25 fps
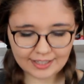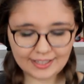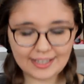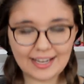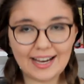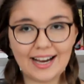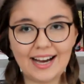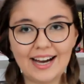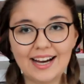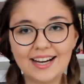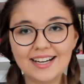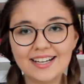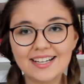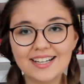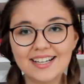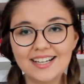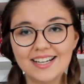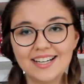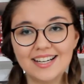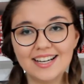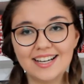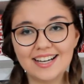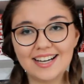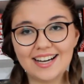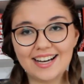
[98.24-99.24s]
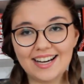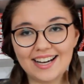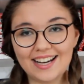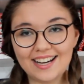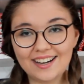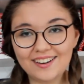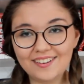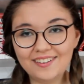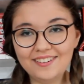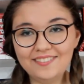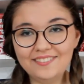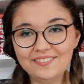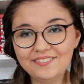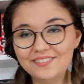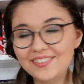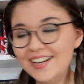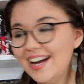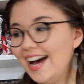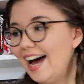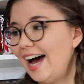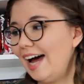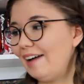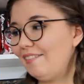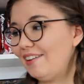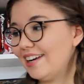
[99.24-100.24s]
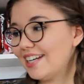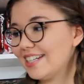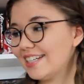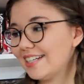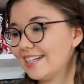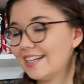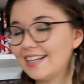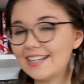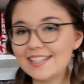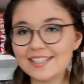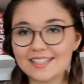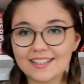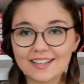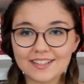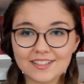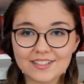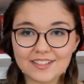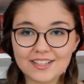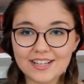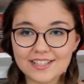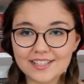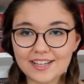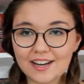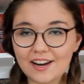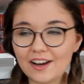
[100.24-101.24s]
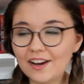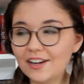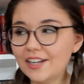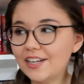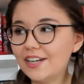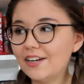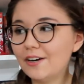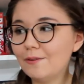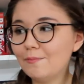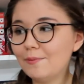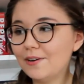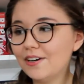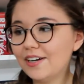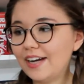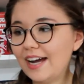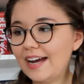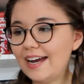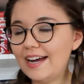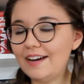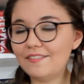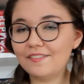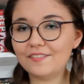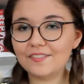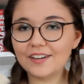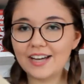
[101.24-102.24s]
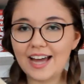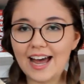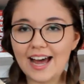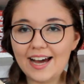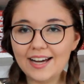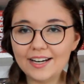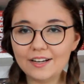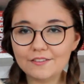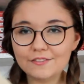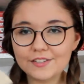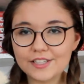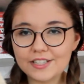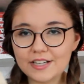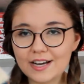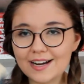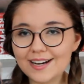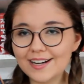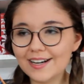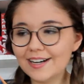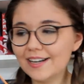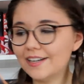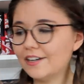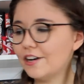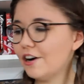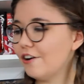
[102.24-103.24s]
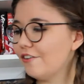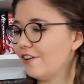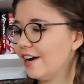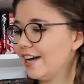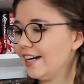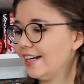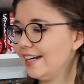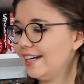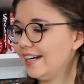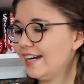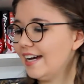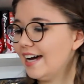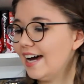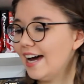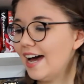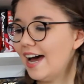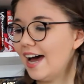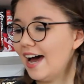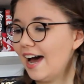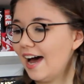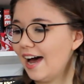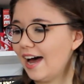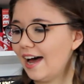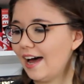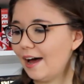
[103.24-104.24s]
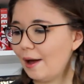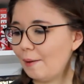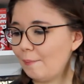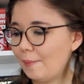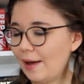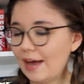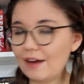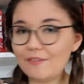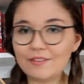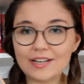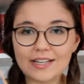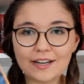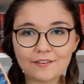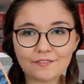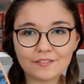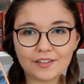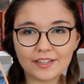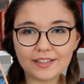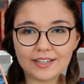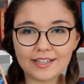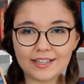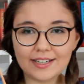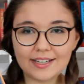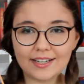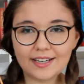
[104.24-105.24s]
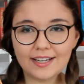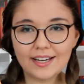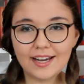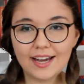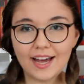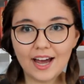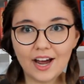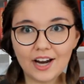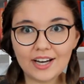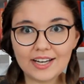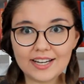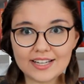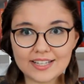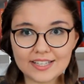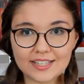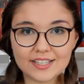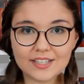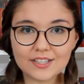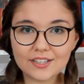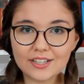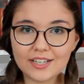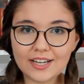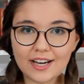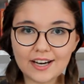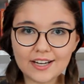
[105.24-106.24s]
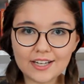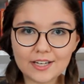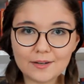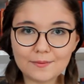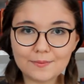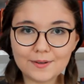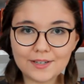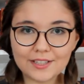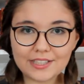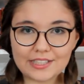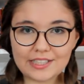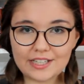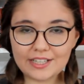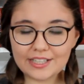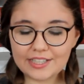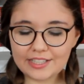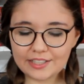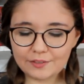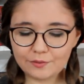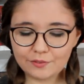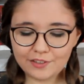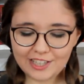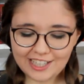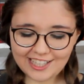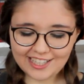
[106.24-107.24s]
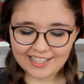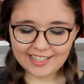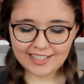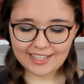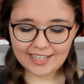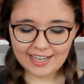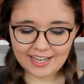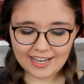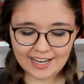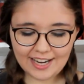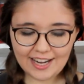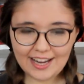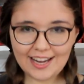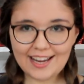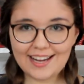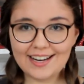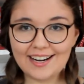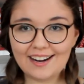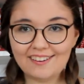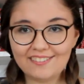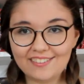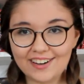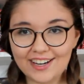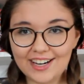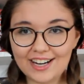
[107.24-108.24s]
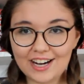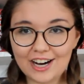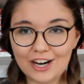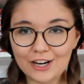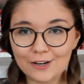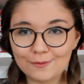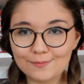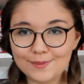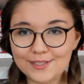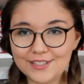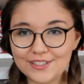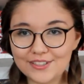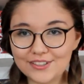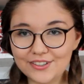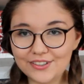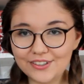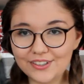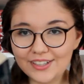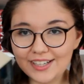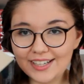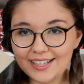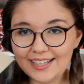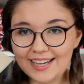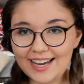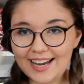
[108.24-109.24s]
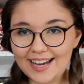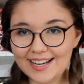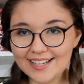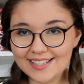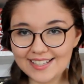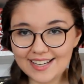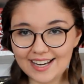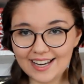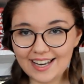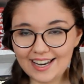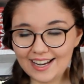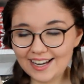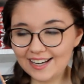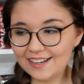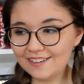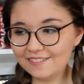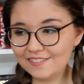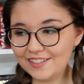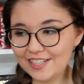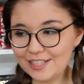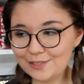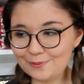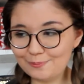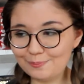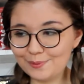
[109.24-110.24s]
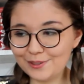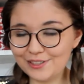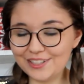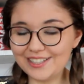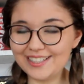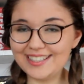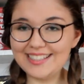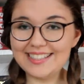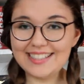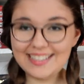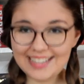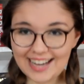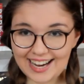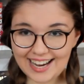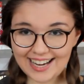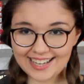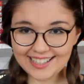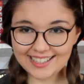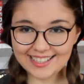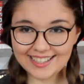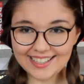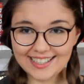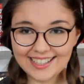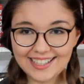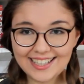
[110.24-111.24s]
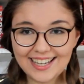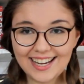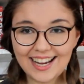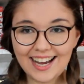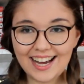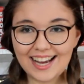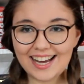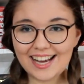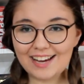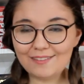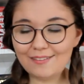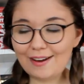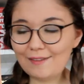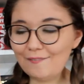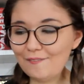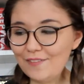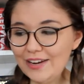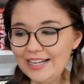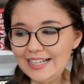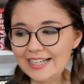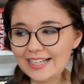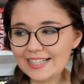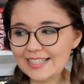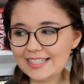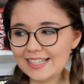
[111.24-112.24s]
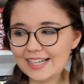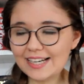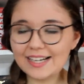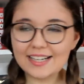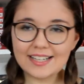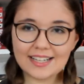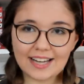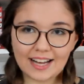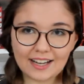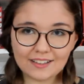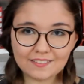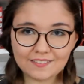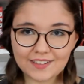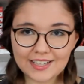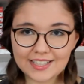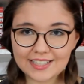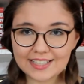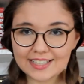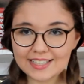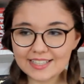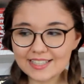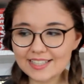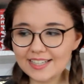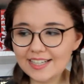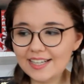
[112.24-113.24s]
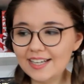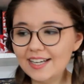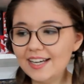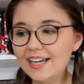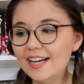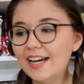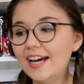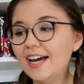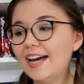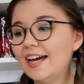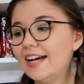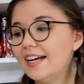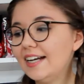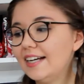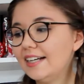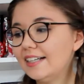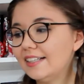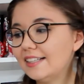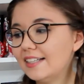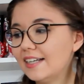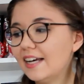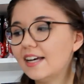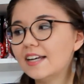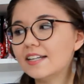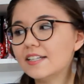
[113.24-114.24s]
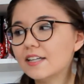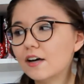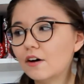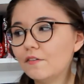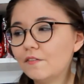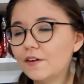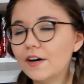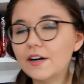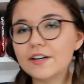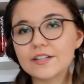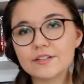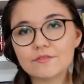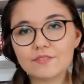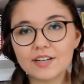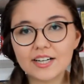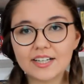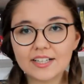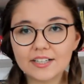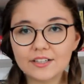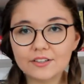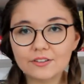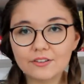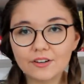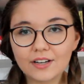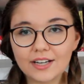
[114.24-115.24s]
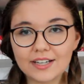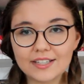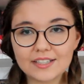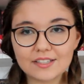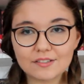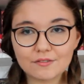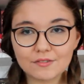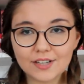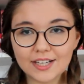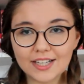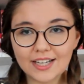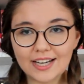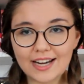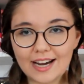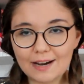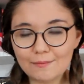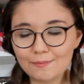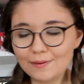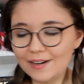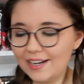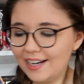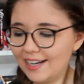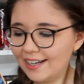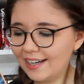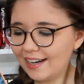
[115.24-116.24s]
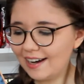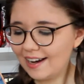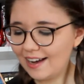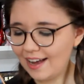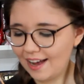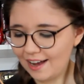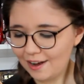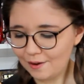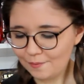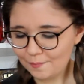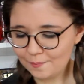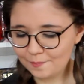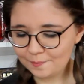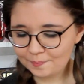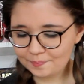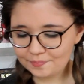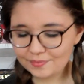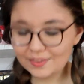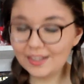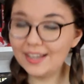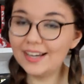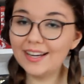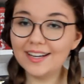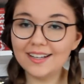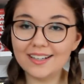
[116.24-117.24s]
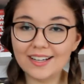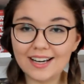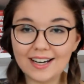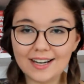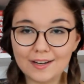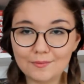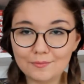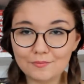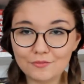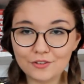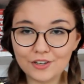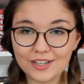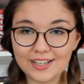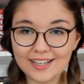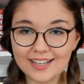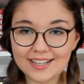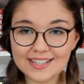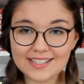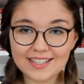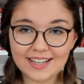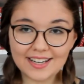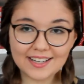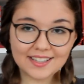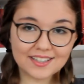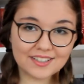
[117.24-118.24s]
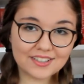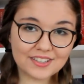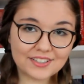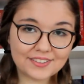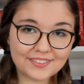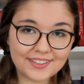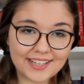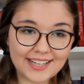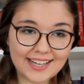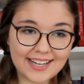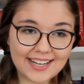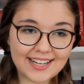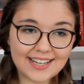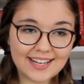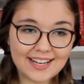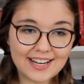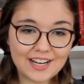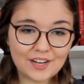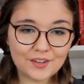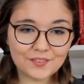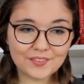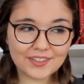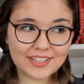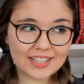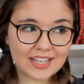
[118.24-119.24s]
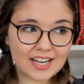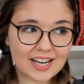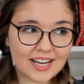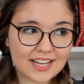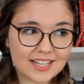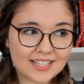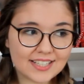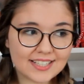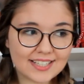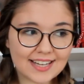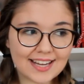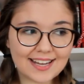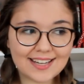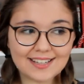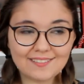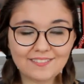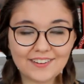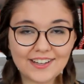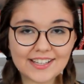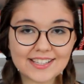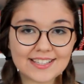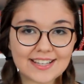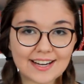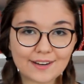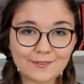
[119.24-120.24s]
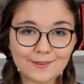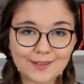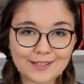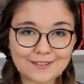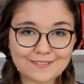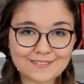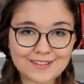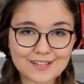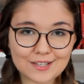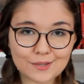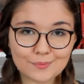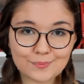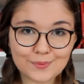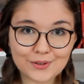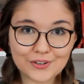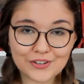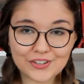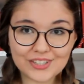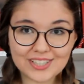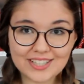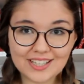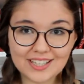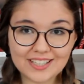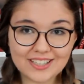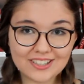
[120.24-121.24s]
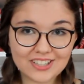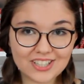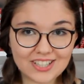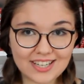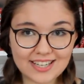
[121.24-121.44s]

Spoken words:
Yeah, I'm actually listening to this on audiobook. I have kind of started it already. I will definitely listen to the audiobook during the week, and I really hope to get a lot of this book done. I think it's an adult fantasy. It so far is really cool, it's really epic, and I'm really excited to read it because it feels like one of those books that you